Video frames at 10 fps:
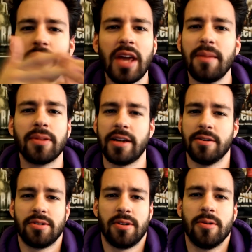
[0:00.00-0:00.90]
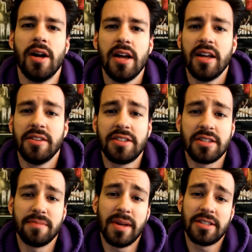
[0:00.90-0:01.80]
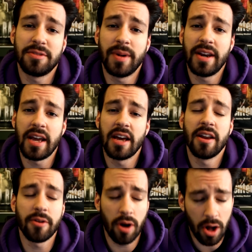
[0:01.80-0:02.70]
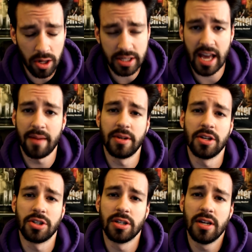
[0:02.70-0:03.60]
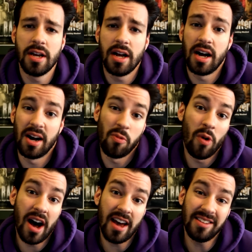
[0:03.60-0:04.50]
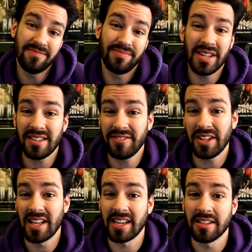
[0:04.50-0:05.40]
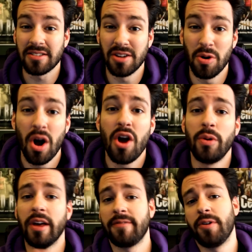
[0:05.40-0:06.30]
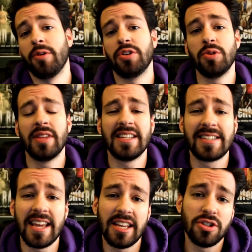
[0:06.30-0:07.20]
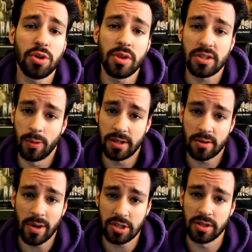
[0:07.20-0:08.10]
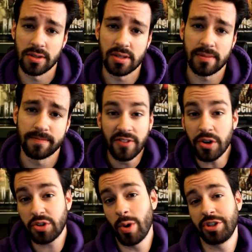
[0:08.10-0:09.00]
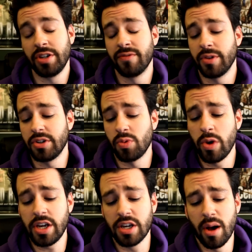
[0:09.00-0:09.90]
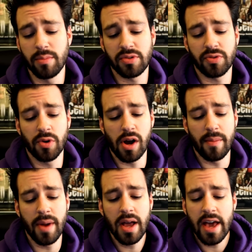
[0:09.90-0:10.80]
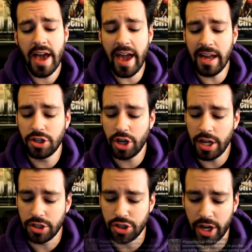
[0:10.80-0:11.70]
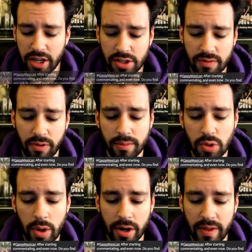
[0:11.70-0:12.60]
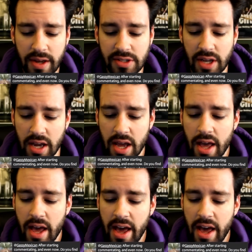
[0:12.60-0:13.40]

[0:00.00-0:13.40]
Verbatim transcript: no gameplay here. So this is Message Monday, another all-cam edition. Uh, why? Because I felt like it. So without further ado, let's get into this week's questions. First question for this week comes from A J Jenks from Twitter, and they say,